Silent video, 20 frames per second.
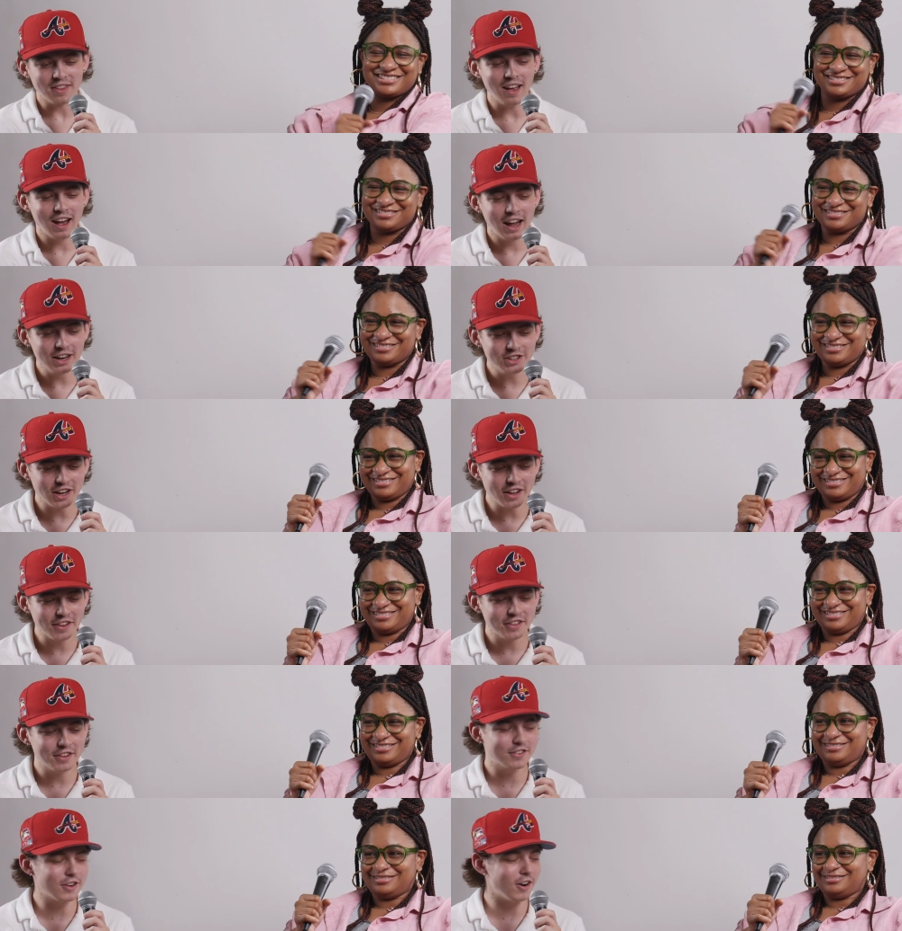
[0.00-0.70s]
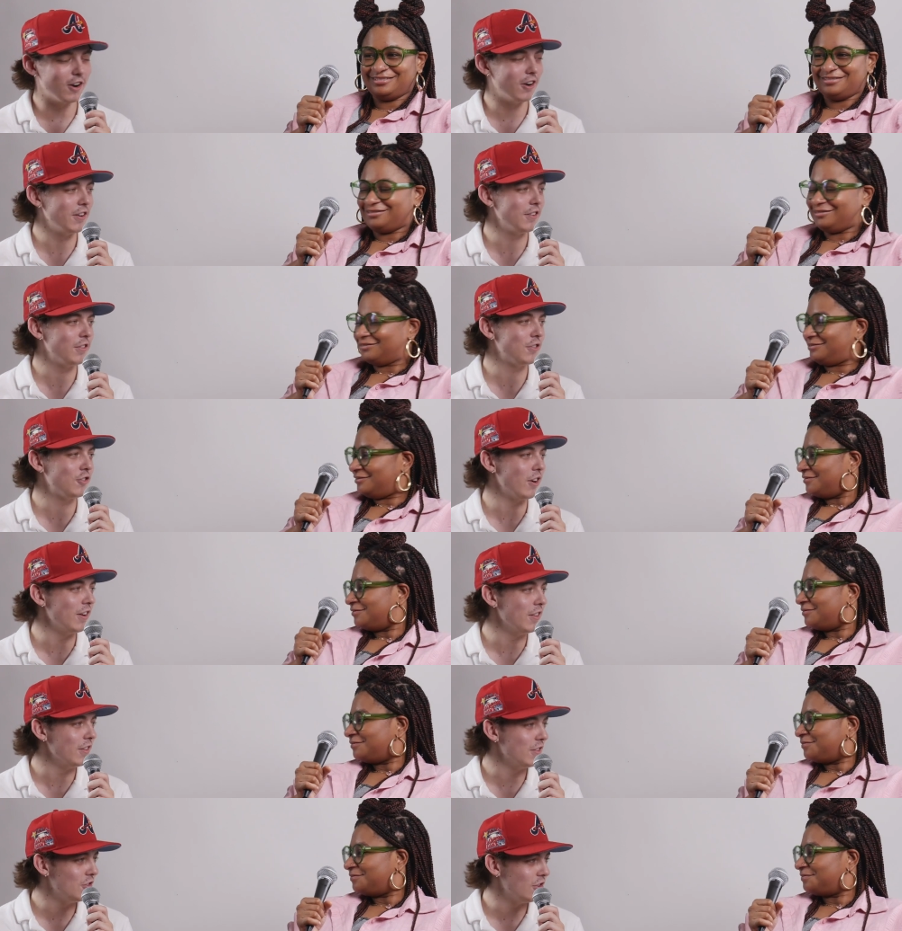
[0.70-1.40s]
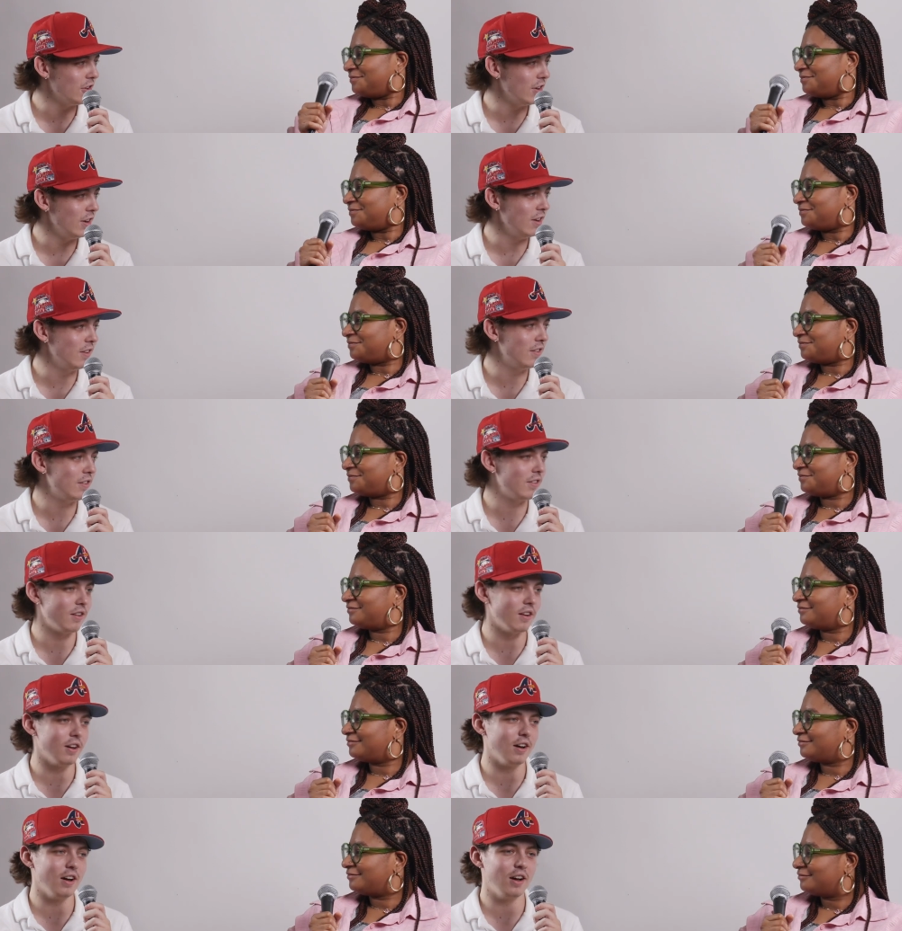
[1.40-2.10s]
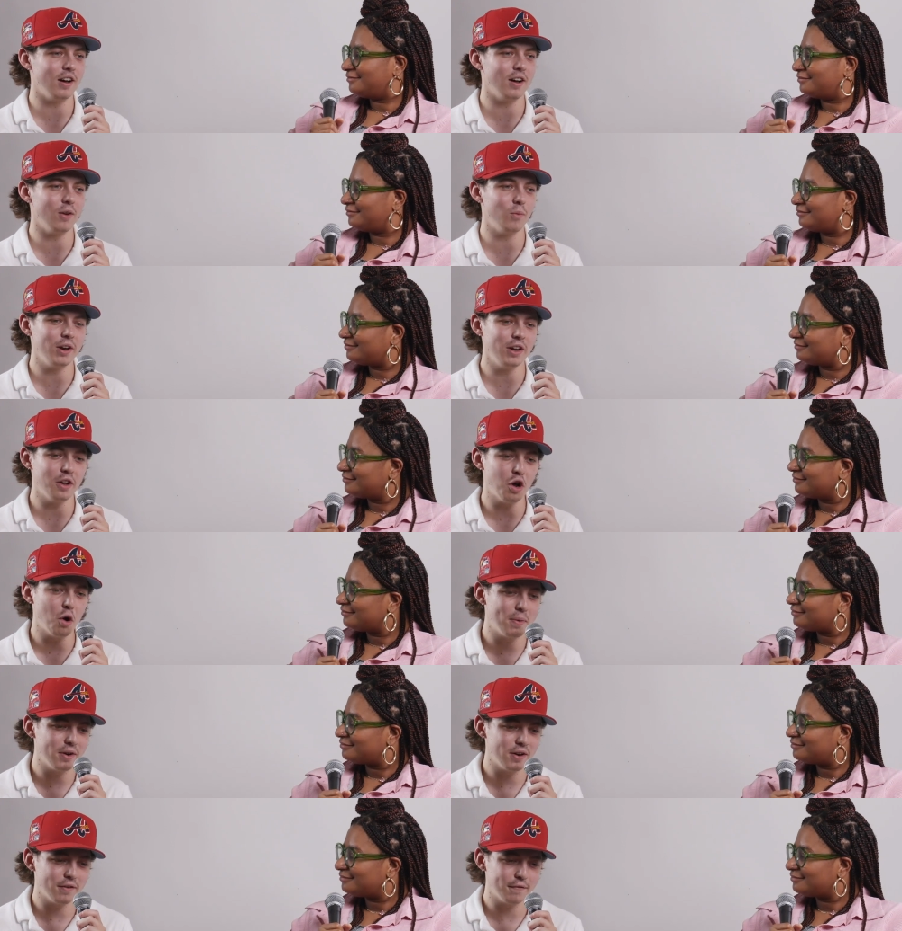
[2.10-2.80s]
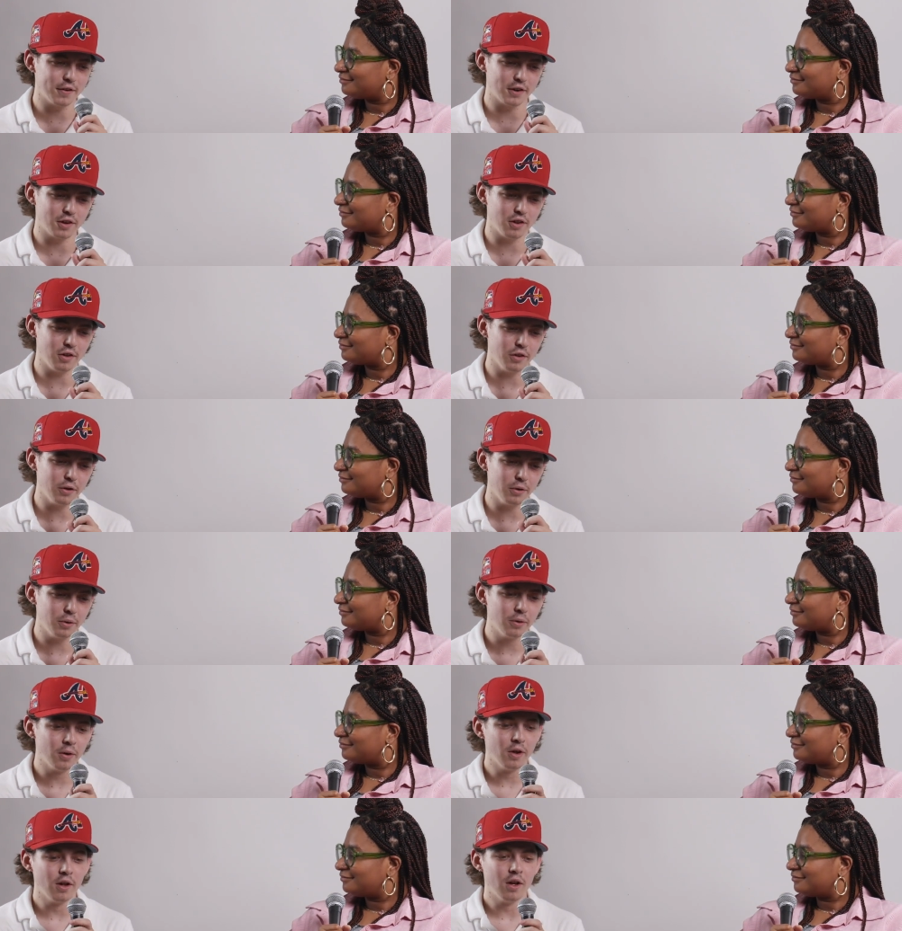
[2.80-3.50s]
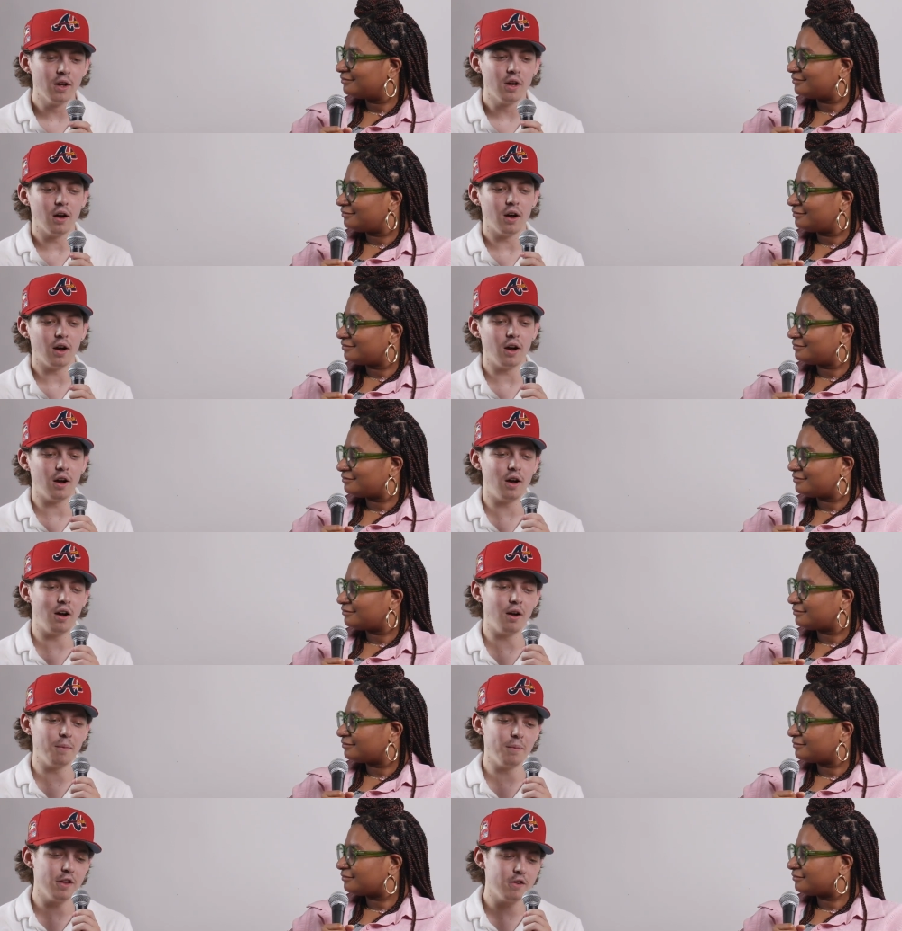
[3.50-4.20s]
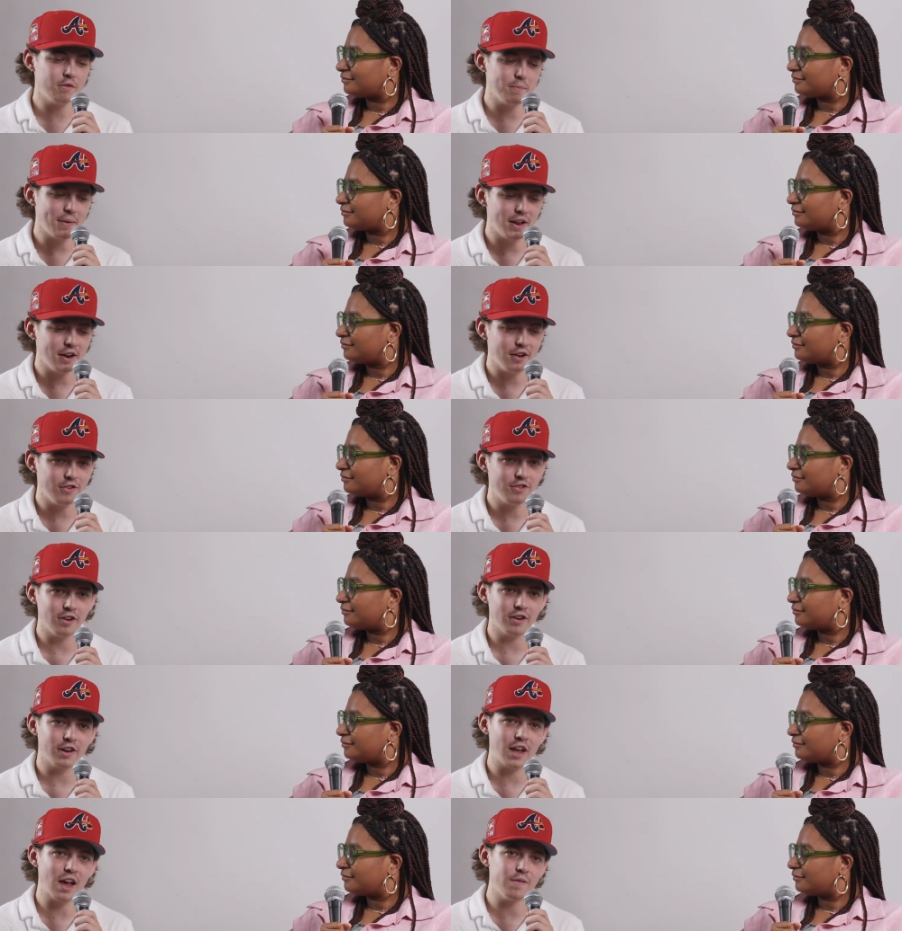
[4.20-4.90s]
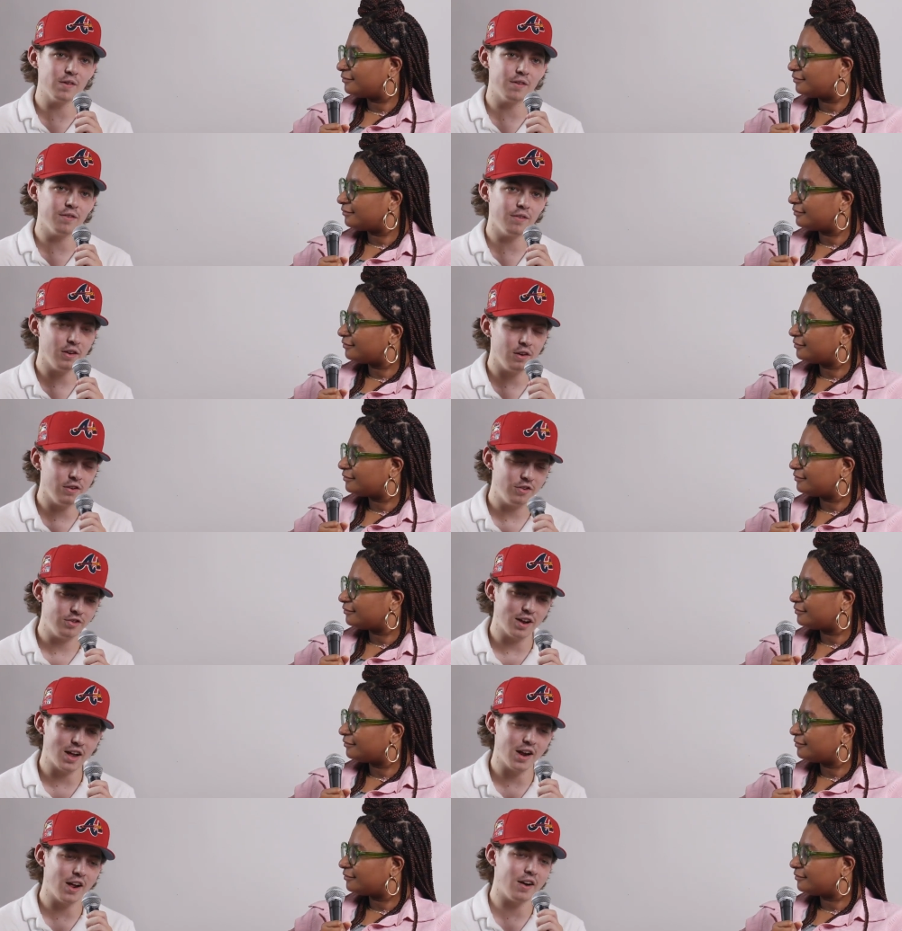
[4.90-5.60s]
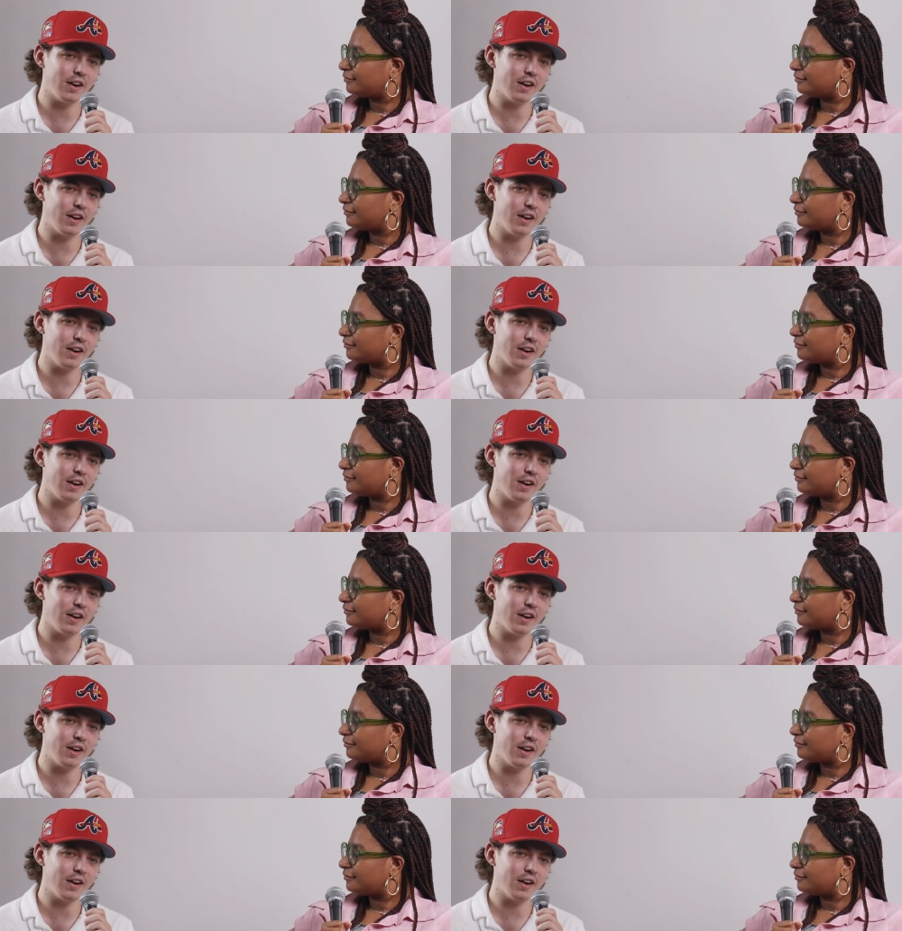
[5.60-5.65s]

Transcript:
Speaker 1: I shot at this artist Trent in the Trees mm -hmm. uh, when he opened up for Clue. Um, his manager Kevin Reese, shout